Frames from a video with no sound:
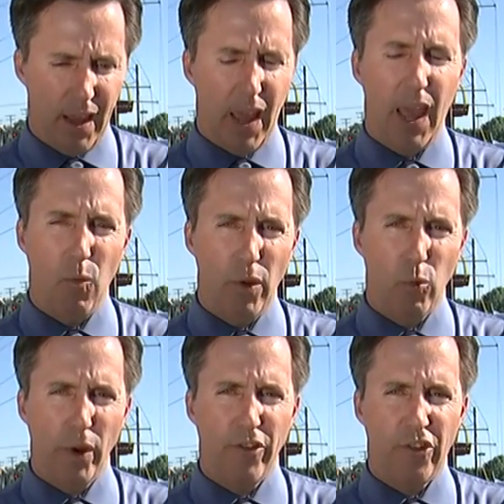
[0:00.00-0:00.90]
And we
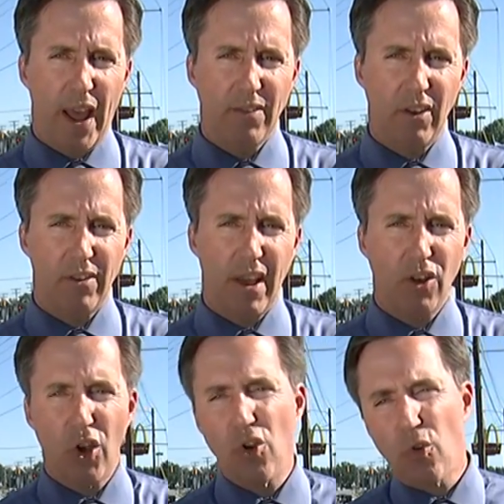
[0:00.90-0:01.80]
reached out to
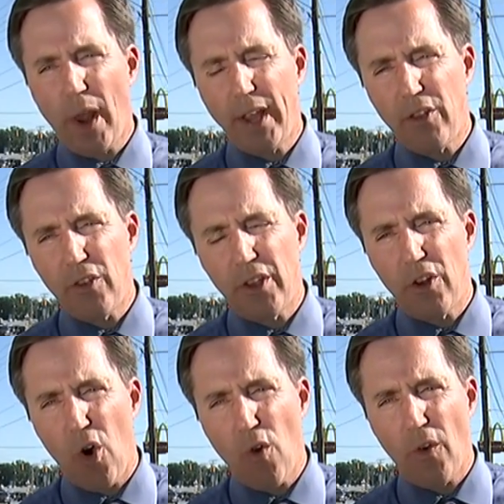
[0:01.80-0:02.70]
Telco Credit
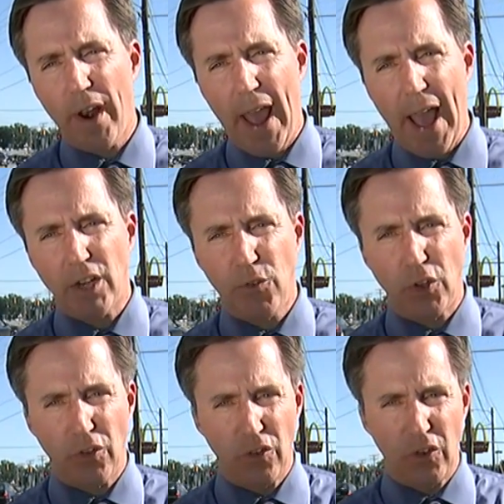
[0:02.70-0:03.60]
Union over in
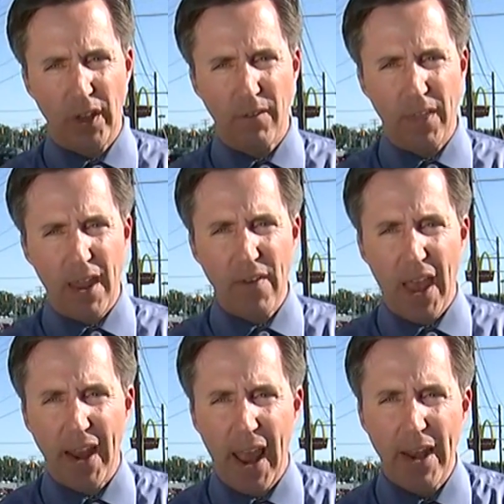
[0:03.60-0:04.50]
Asheville to see if they've
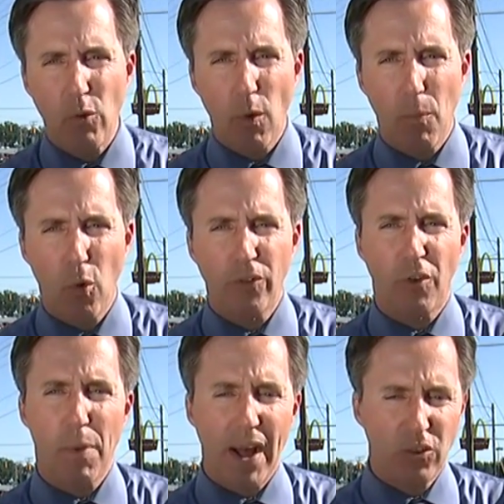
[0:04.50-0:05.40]
had any reports
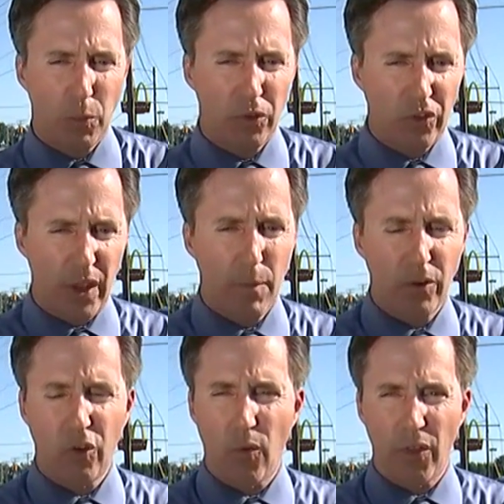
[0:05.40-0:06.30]
of possible
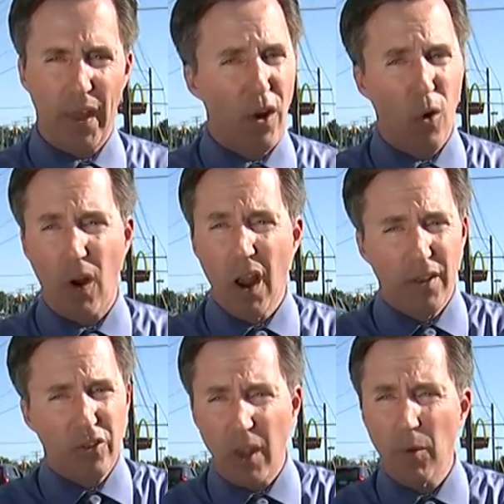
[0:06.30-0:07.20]
skimmers over there or
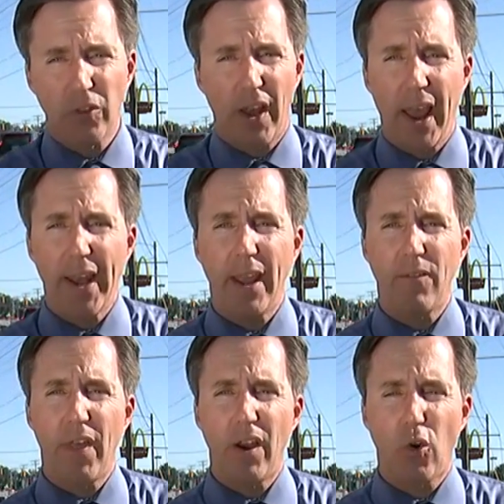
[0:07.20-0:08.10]
skimmers on any
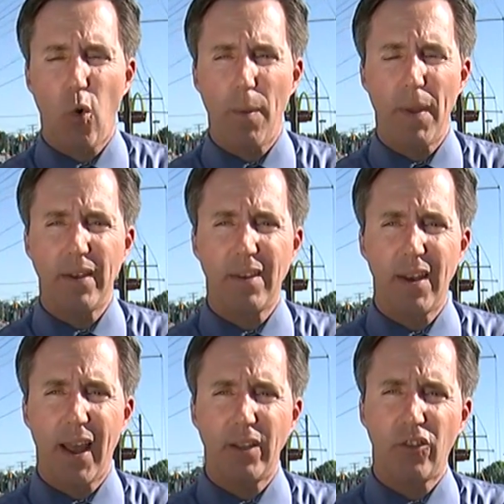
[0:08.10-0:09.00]
of their equipment.
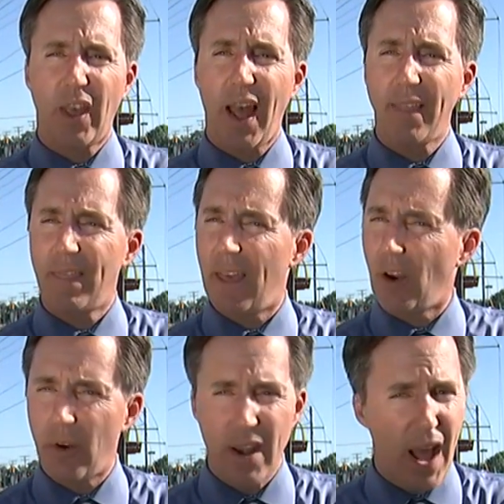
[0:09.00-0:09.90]
Tonight, Scott, they
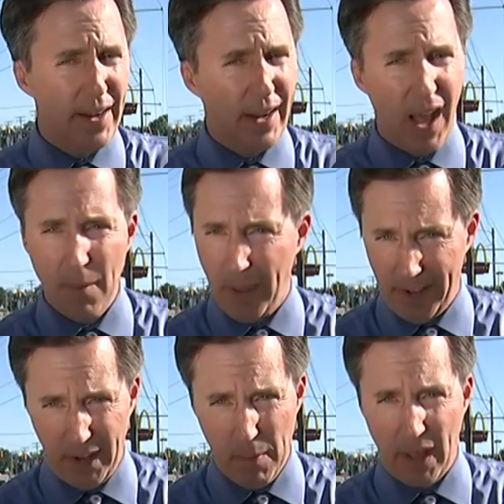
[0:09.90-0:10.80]
are not
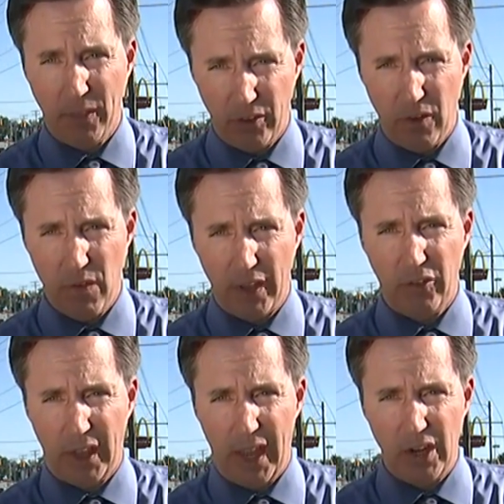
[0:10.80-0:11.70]
commenting about this
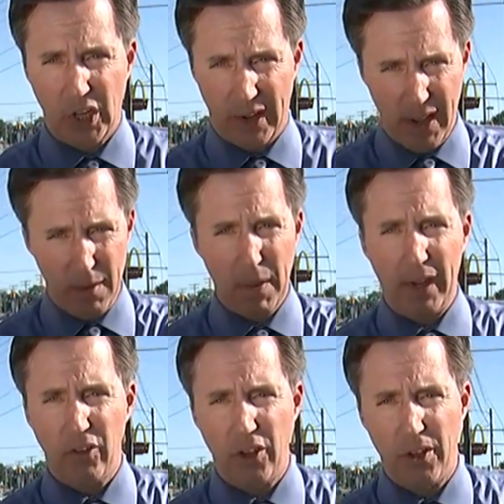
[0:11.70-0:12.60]
investigation.
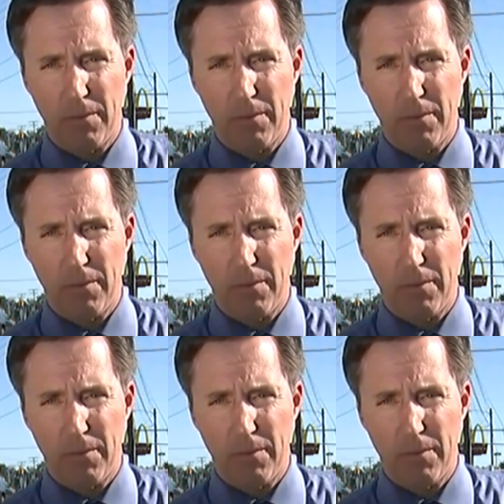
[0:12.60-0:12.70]
Back to you.